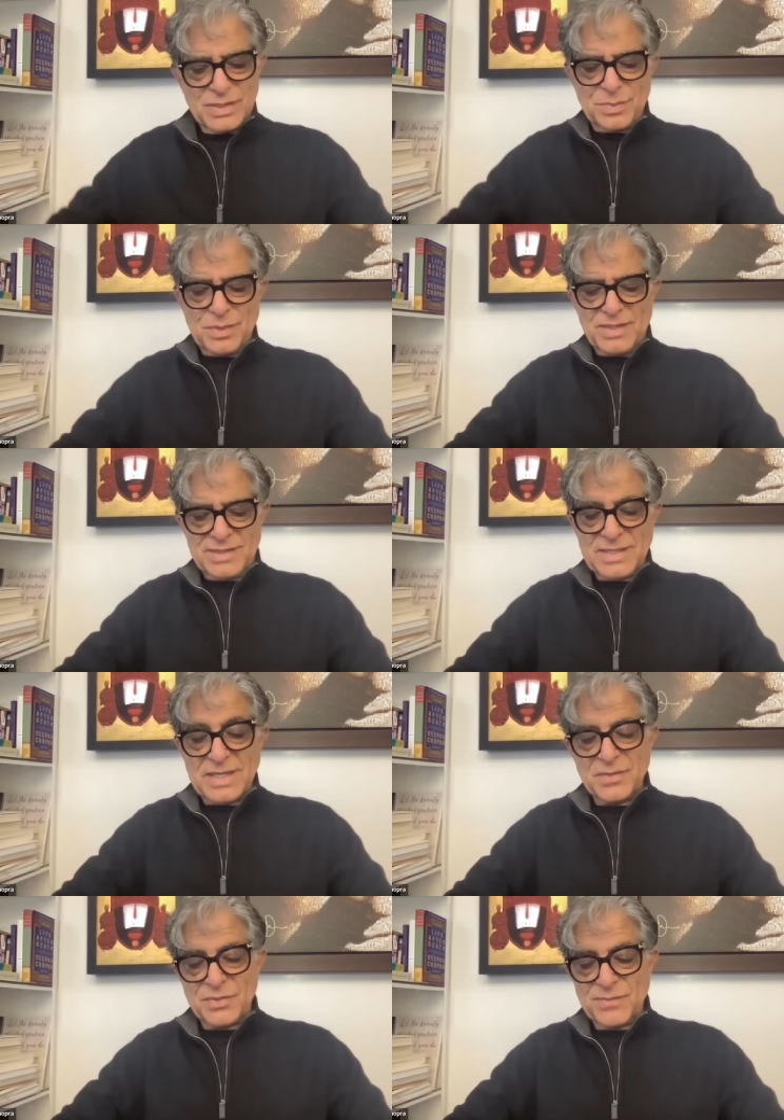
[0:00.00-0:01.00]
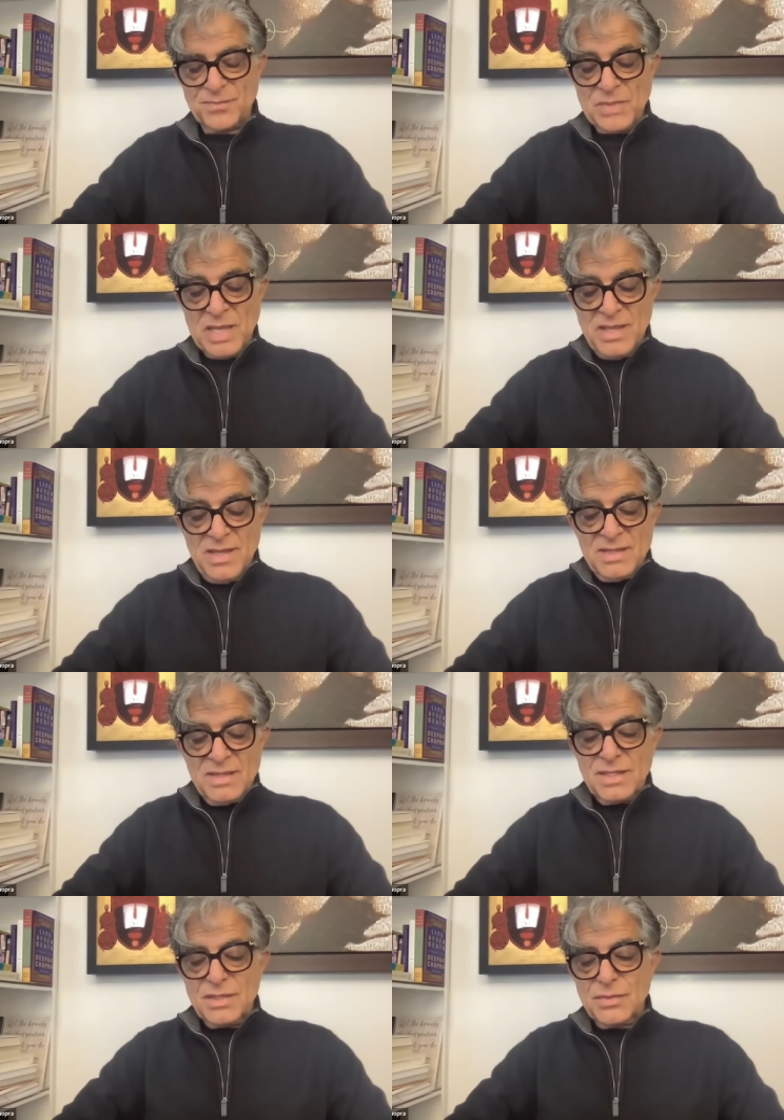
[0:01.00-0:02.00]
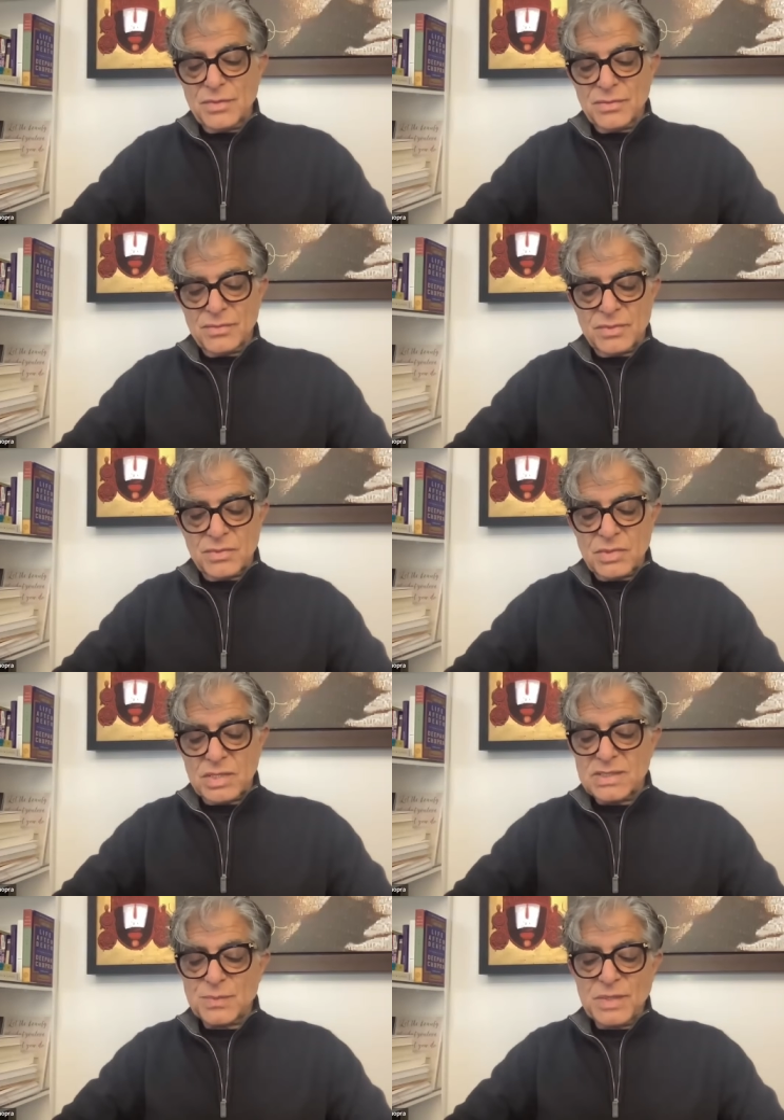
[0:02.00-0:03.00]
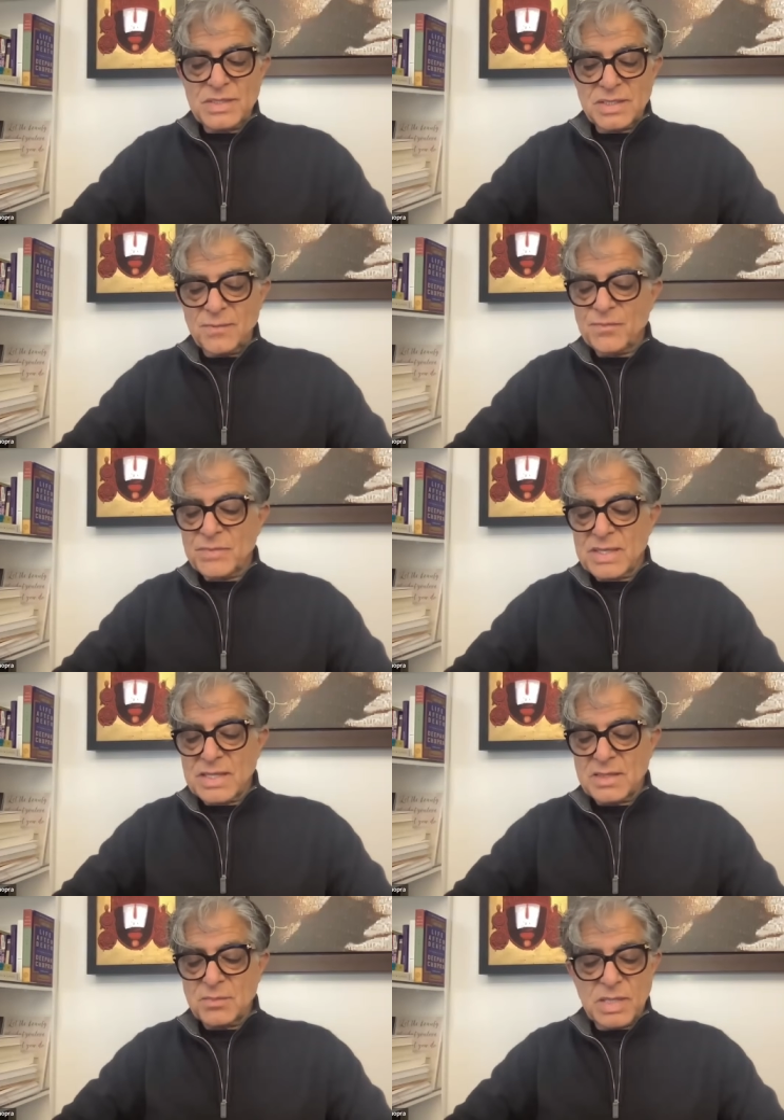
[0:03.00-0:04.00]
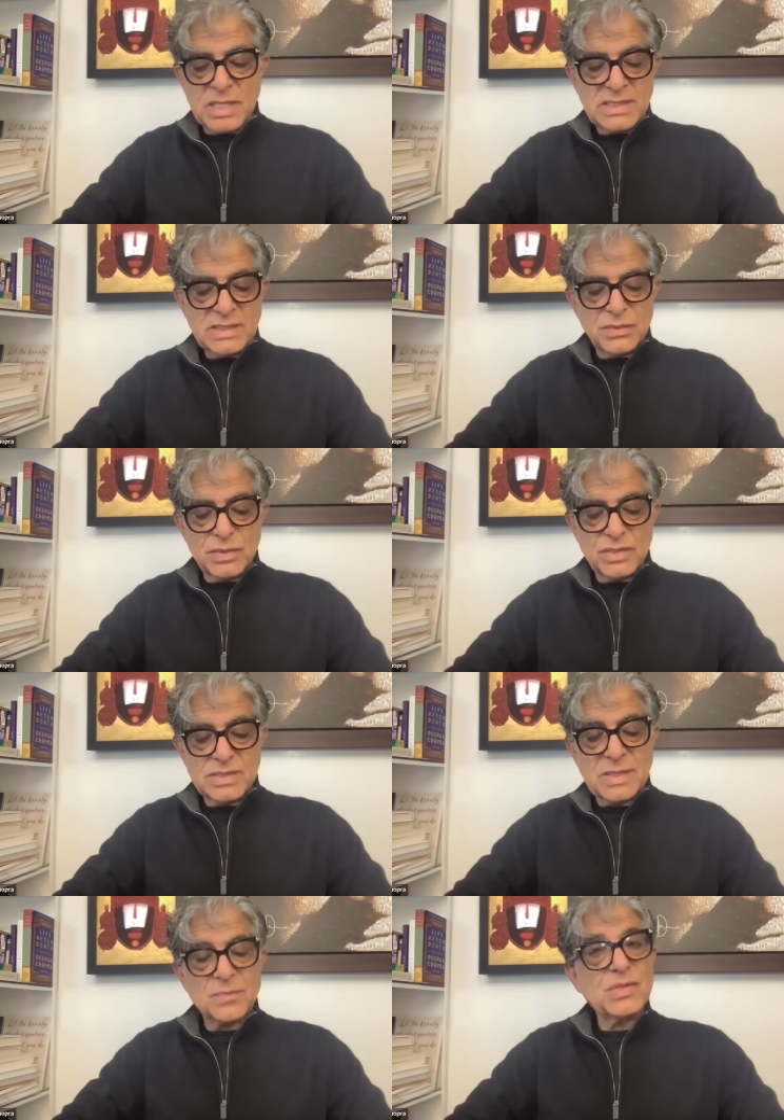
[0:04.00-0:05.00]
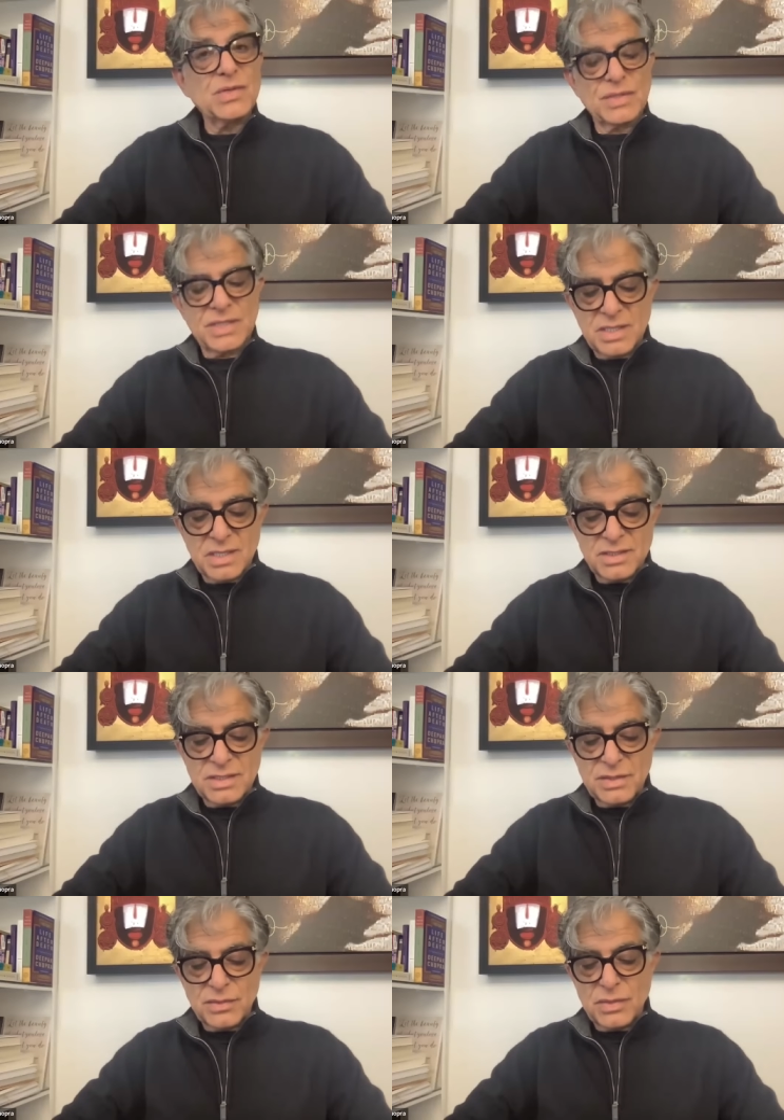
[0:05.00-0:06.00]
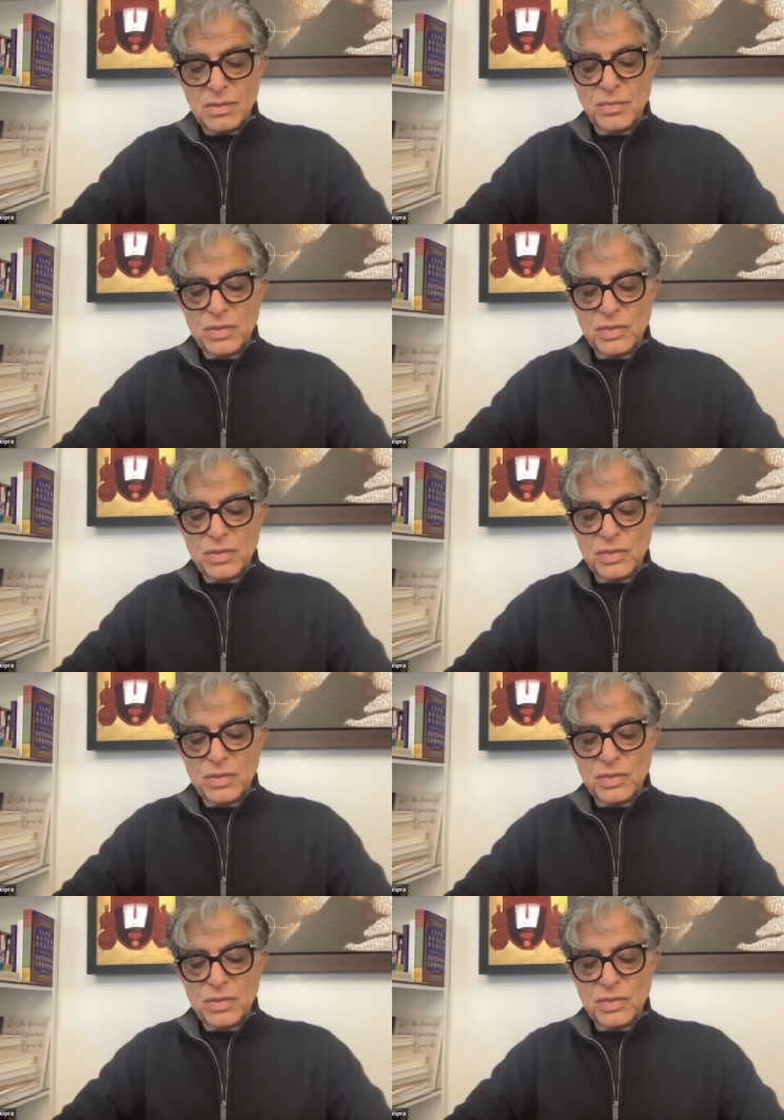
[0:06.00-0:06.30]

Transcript: experience anyway. The neurotransmitter then binds to a receptor on the other neuron,